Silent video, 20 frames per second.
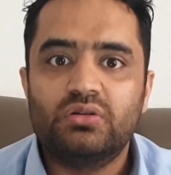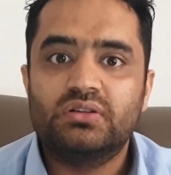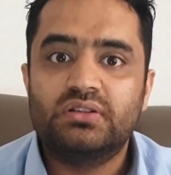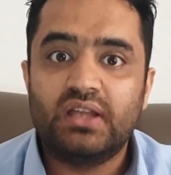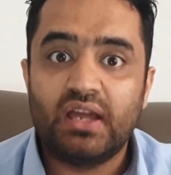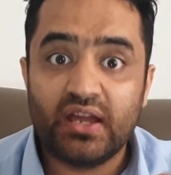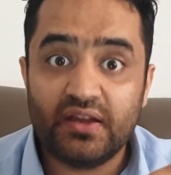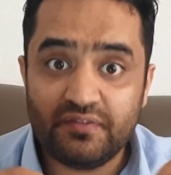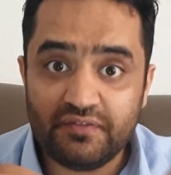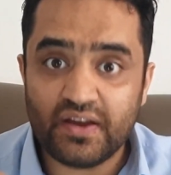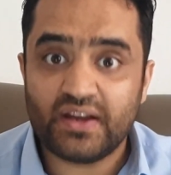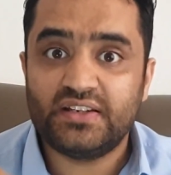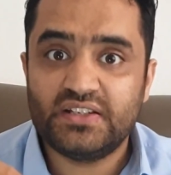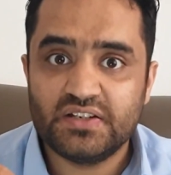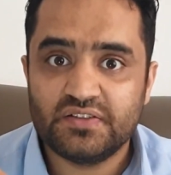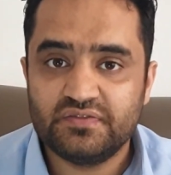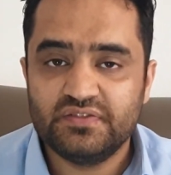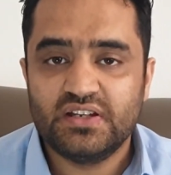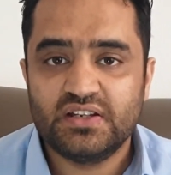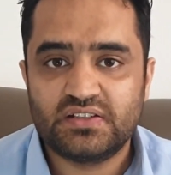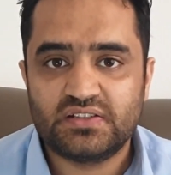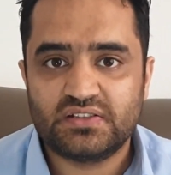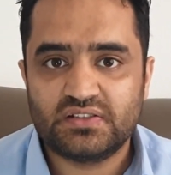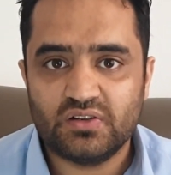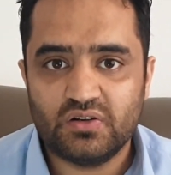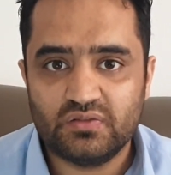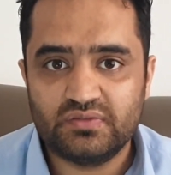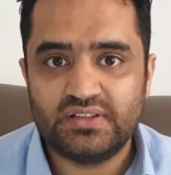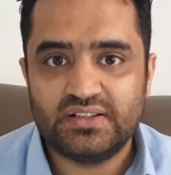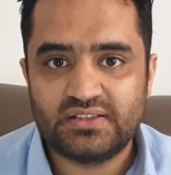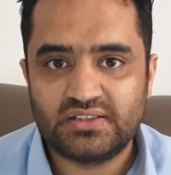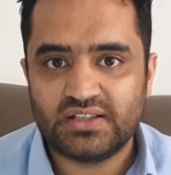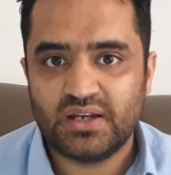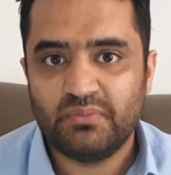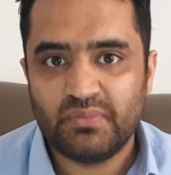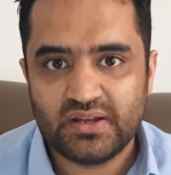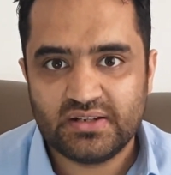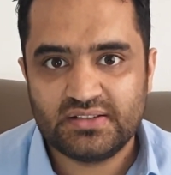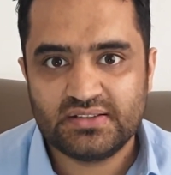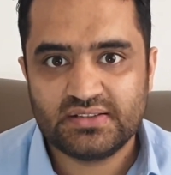or the effectiveness of these
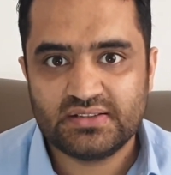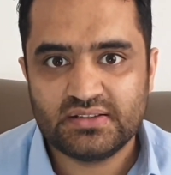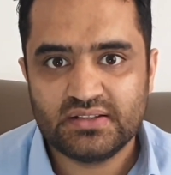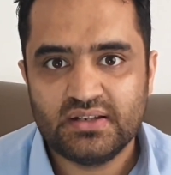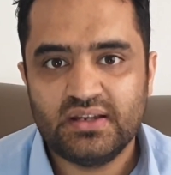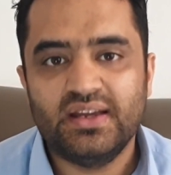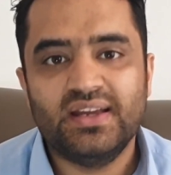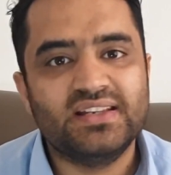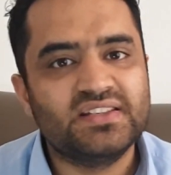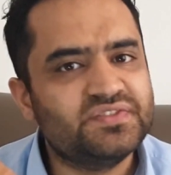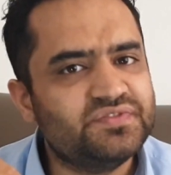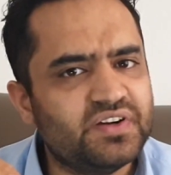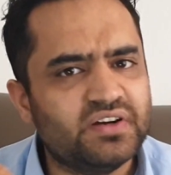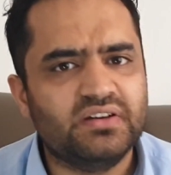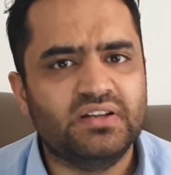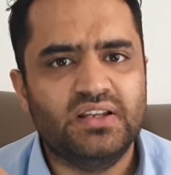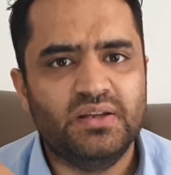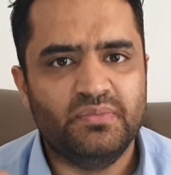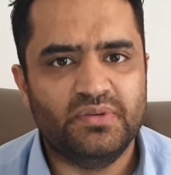summits is very